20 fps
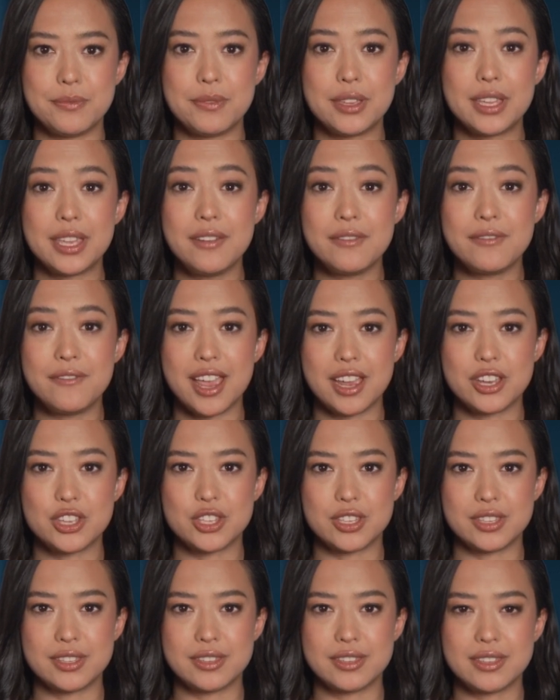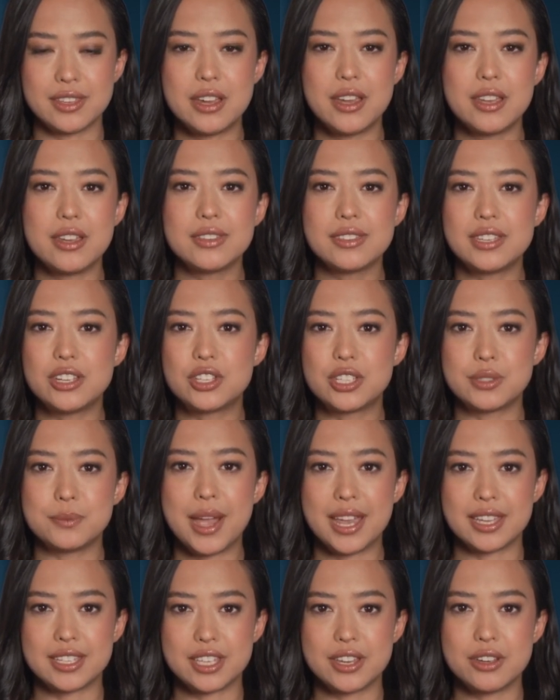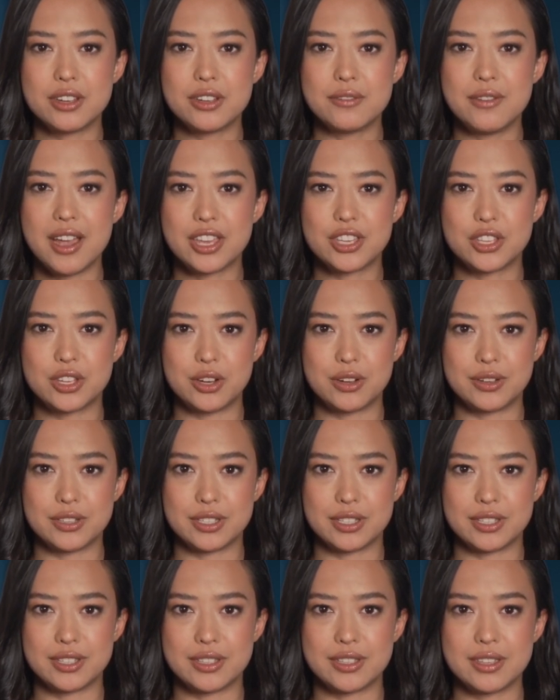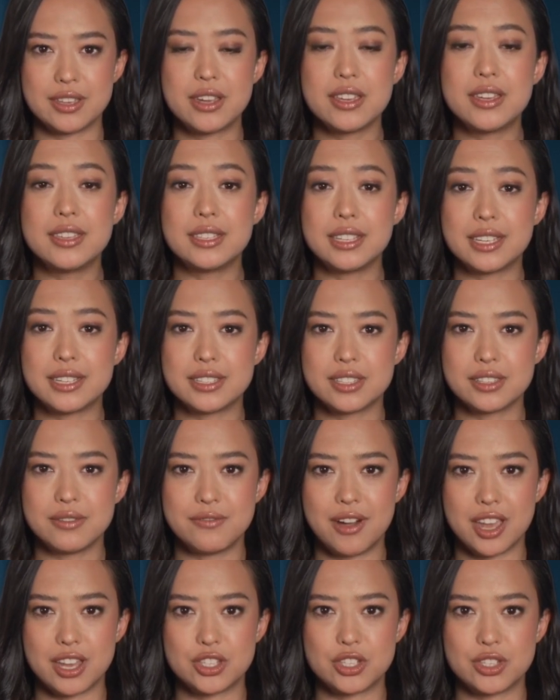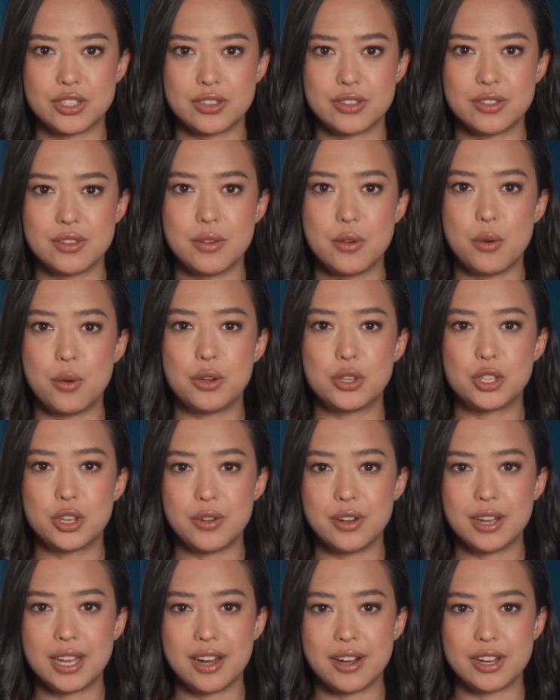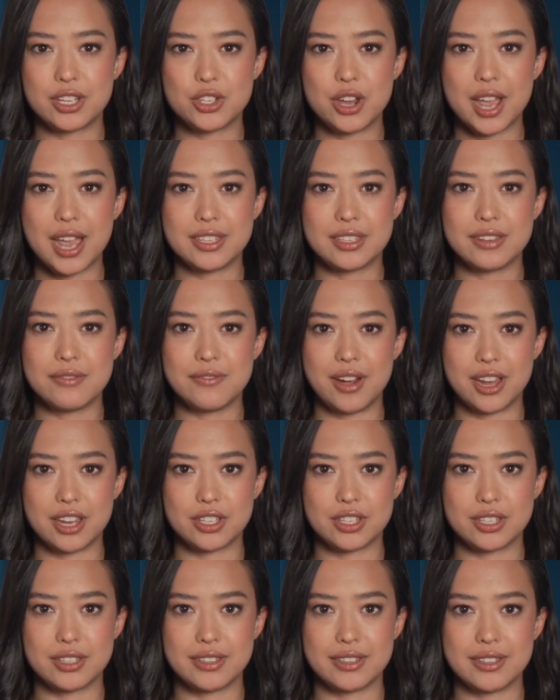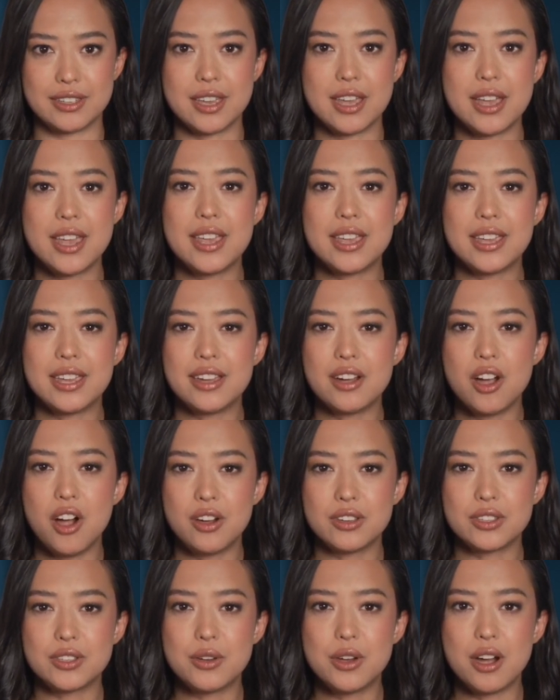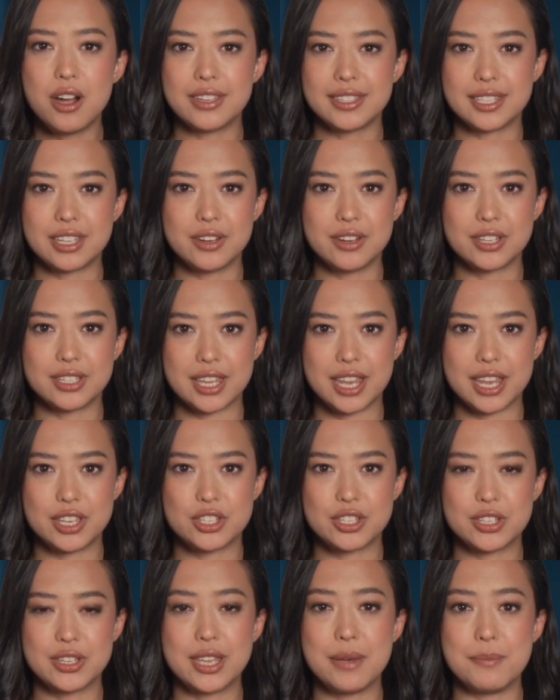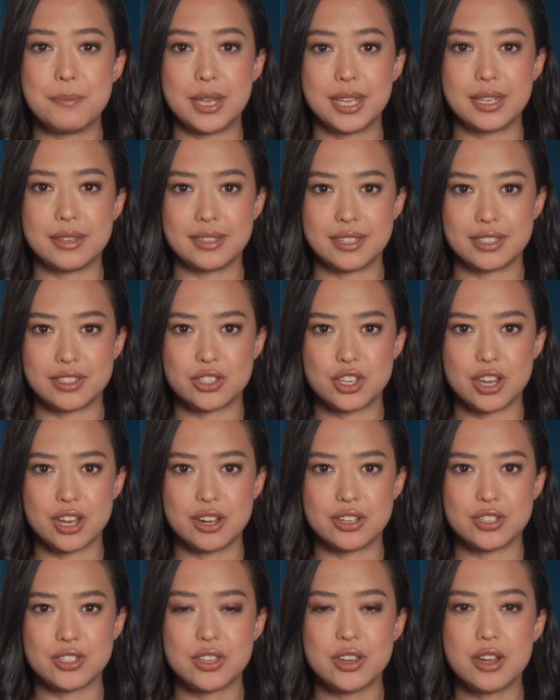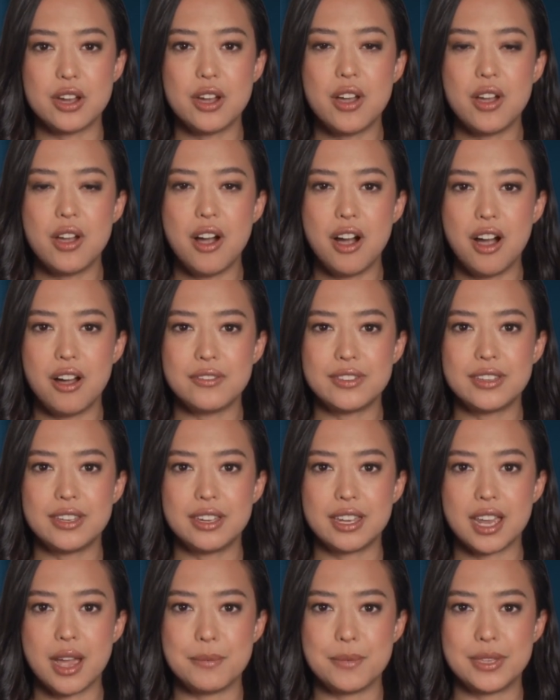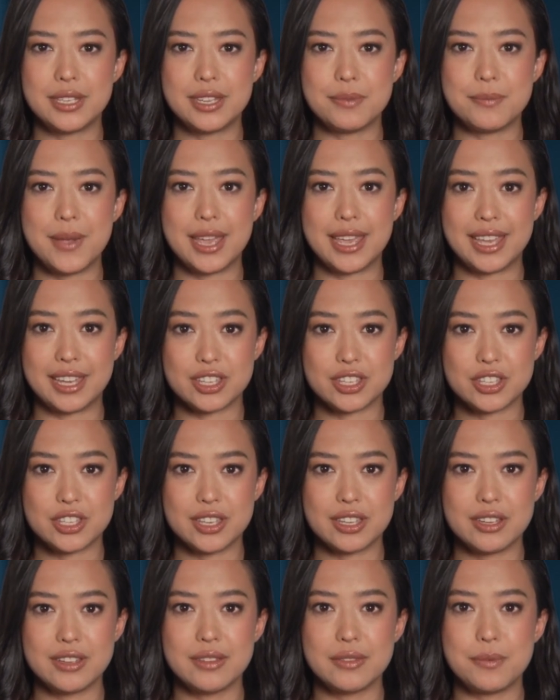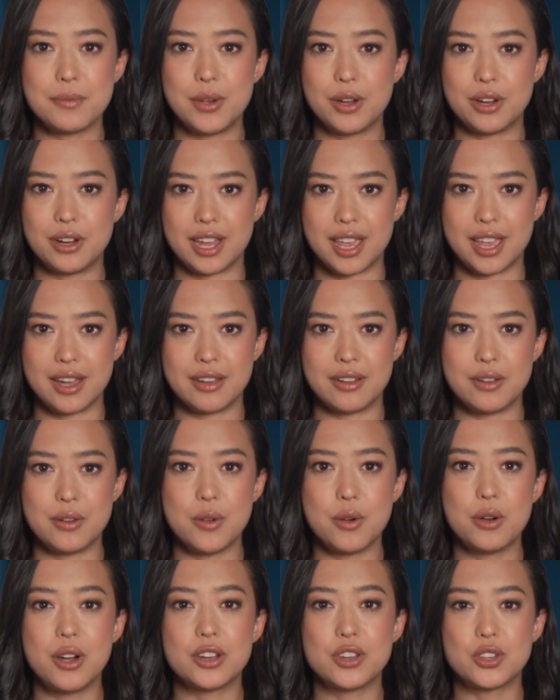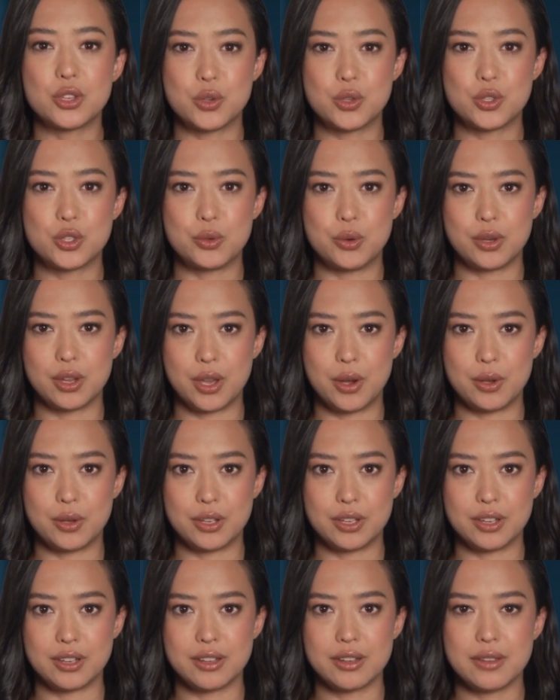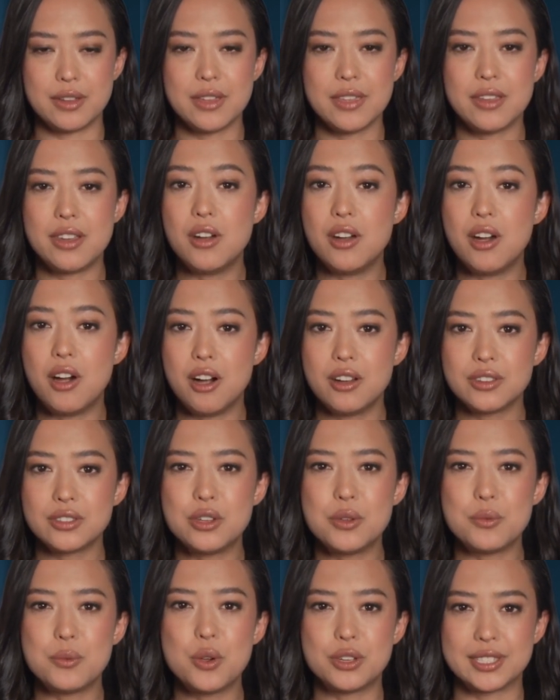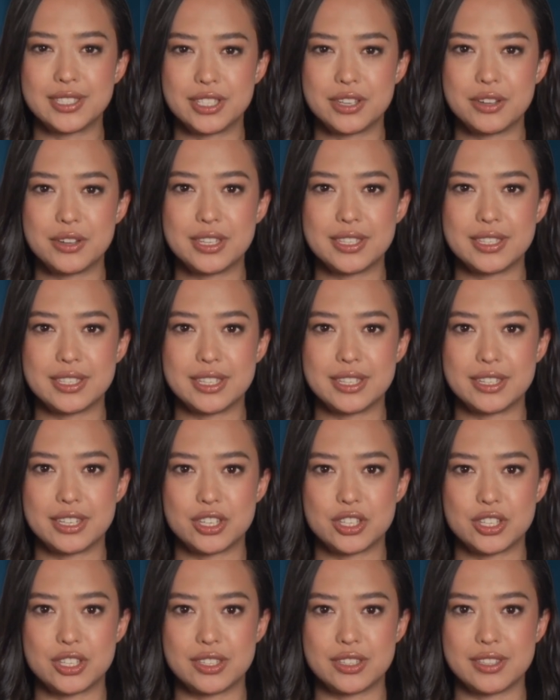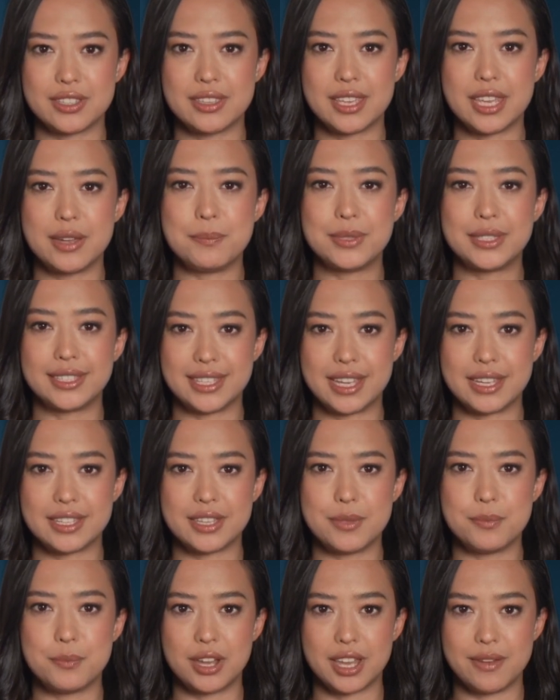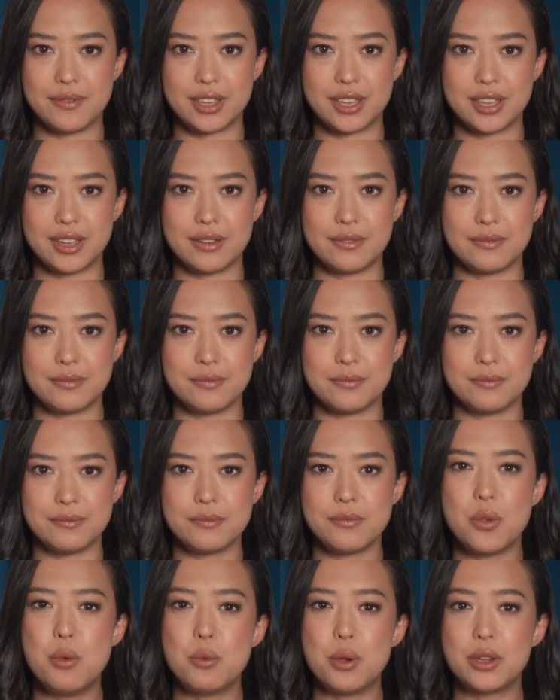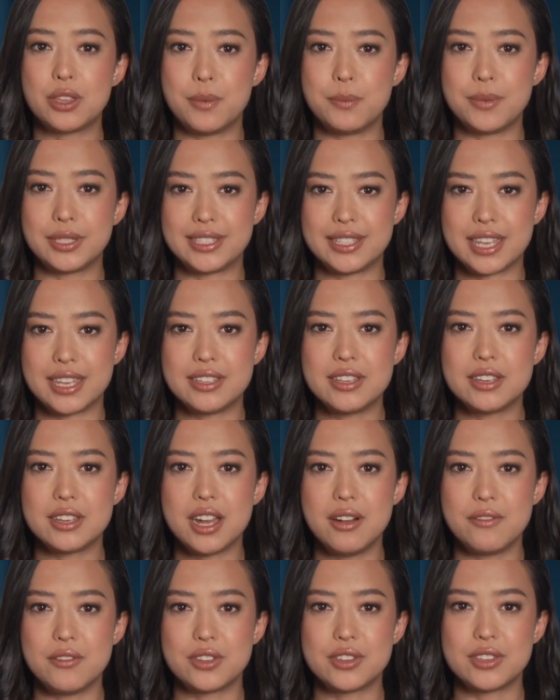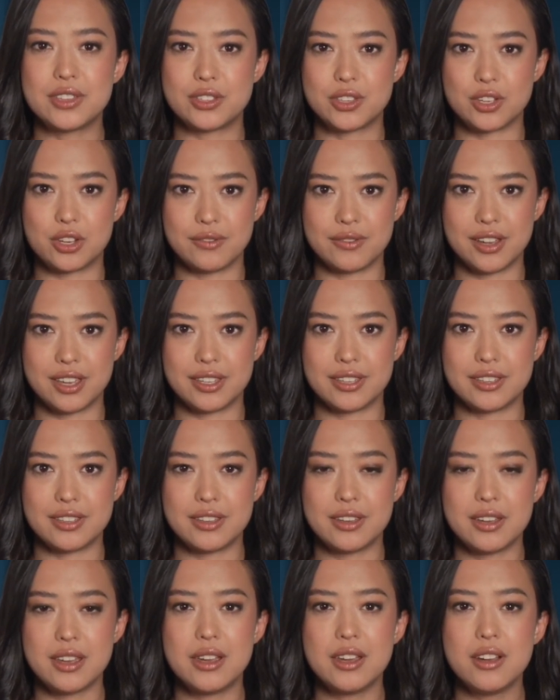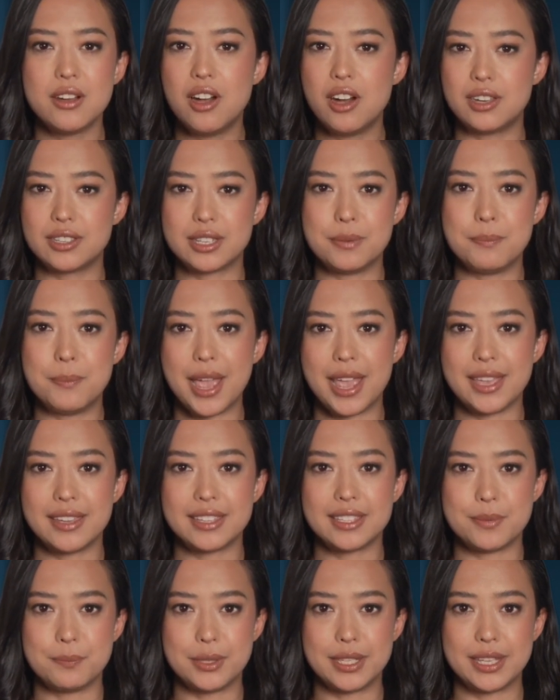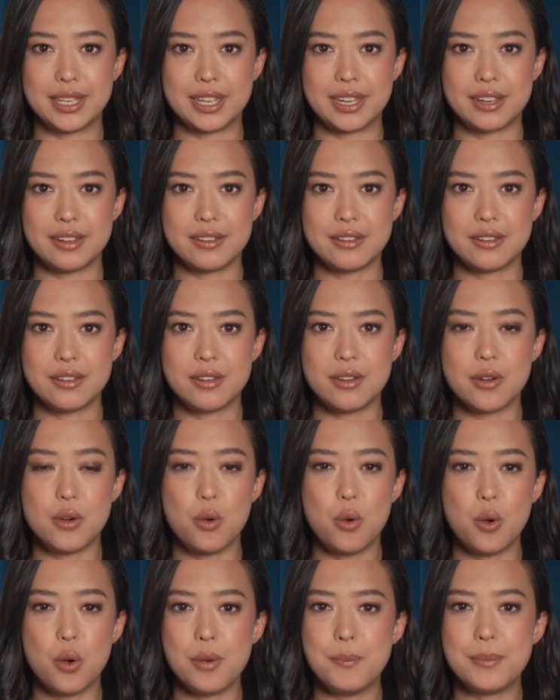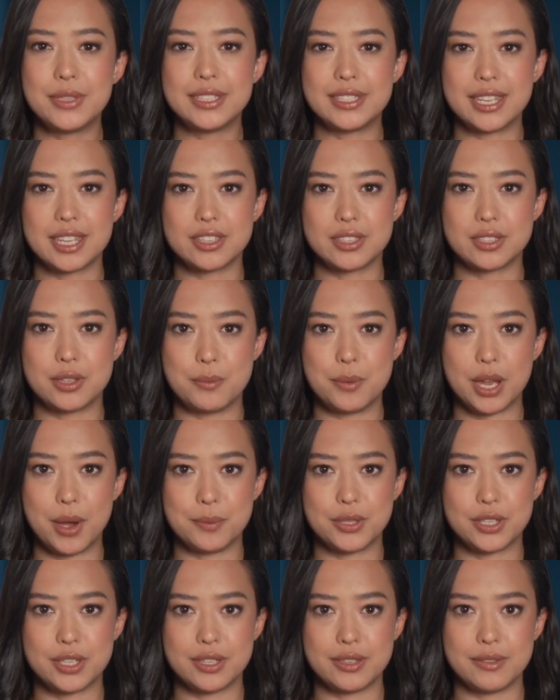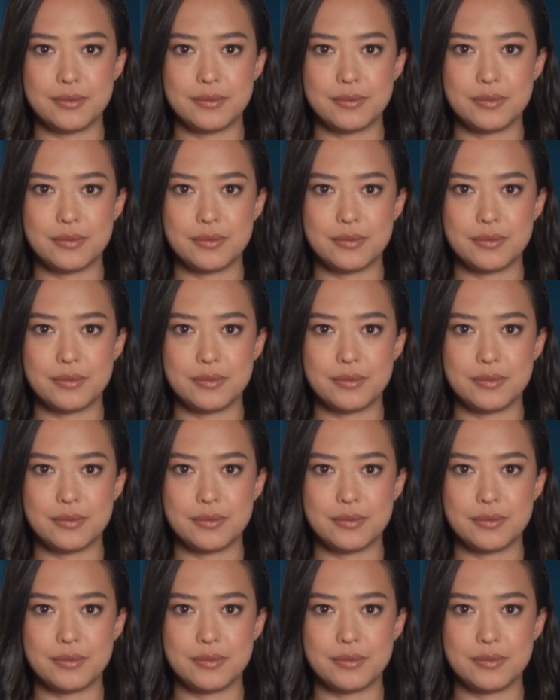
Infections, such as bacterial vaginosis, yeast infections, or urinary tract infections, can also cause irritation and pink discharge, often accompanied by itching, burning, or unusual odor. There are also more serious conditions like placenta previa, where the placenta covers the cervix, causing painless bleeding, or placental abruption,